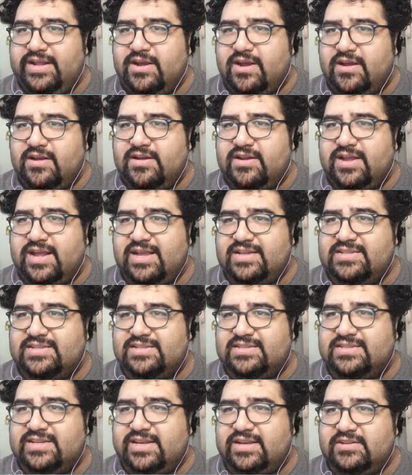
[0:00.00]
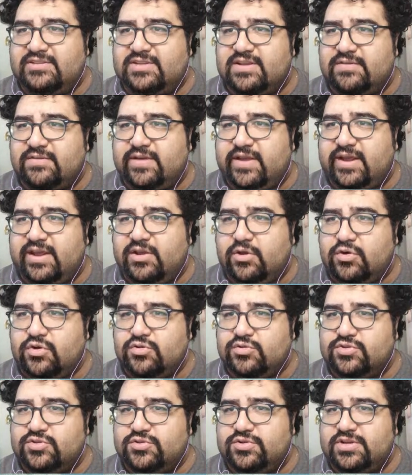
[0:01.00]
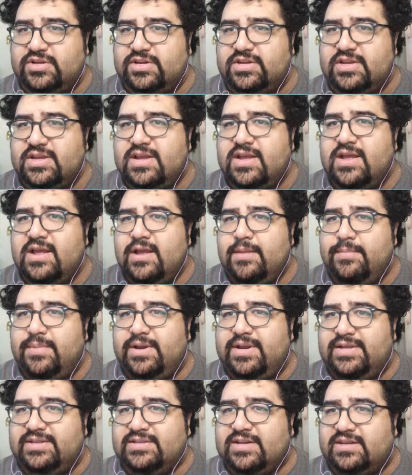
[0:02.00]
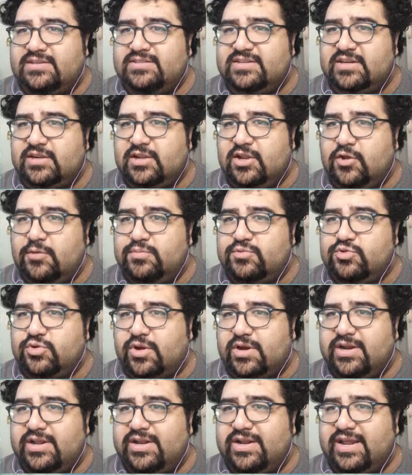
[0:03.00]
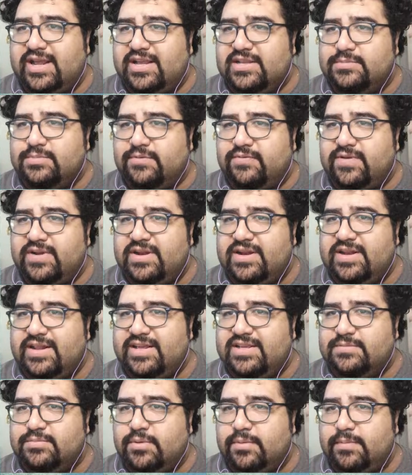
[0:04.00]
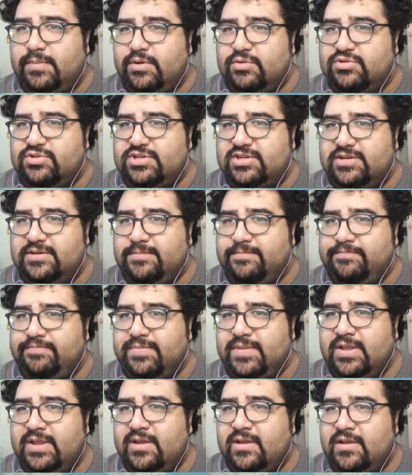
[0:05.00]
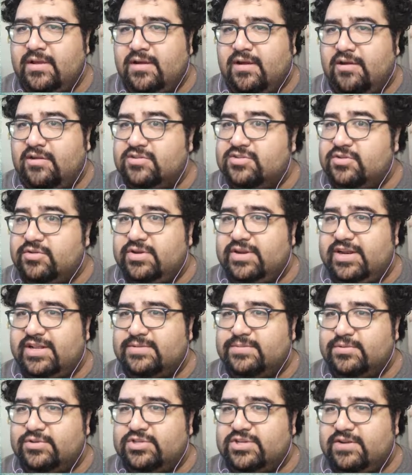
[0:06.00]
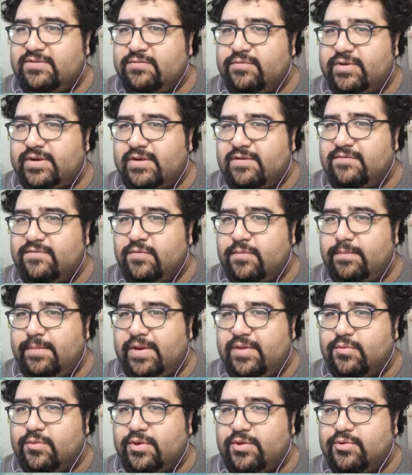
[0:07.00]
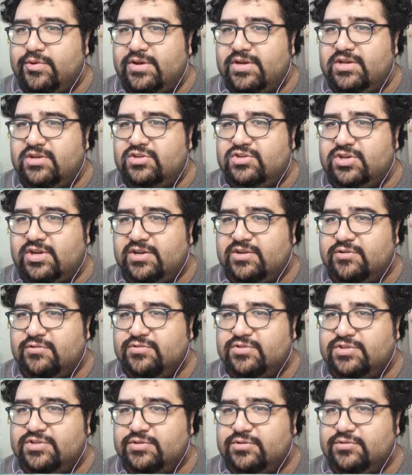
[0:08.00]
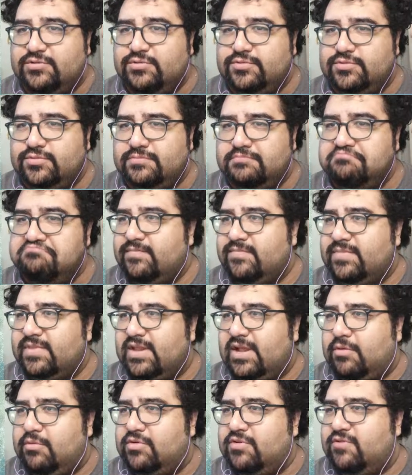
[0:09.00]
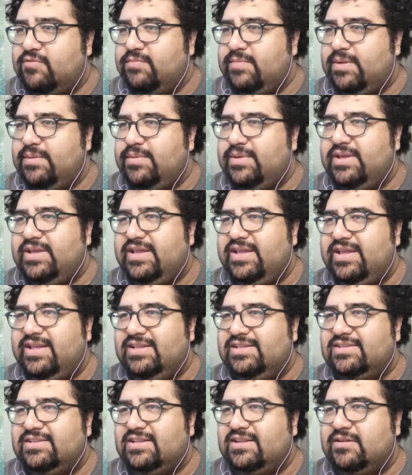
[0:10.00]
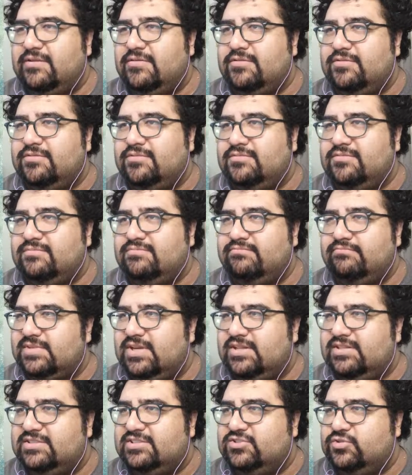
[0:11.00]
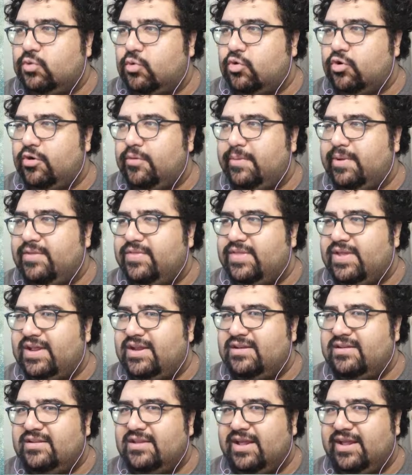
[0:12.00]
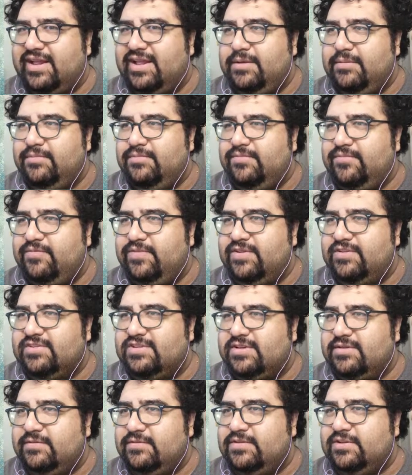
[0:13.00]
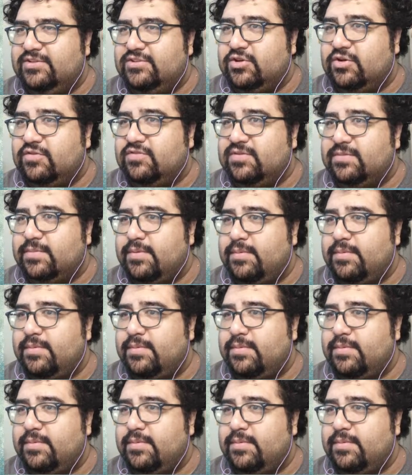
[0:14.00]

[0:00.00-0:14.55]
E Honda has the skills of a Yokozuna, but his constant globe-trotting has prevented his promotion. Also, an expert chef renowned for mouthwatering Chanko Stew. I wonder if maybe he's a little sore about that, like he feels he deserves a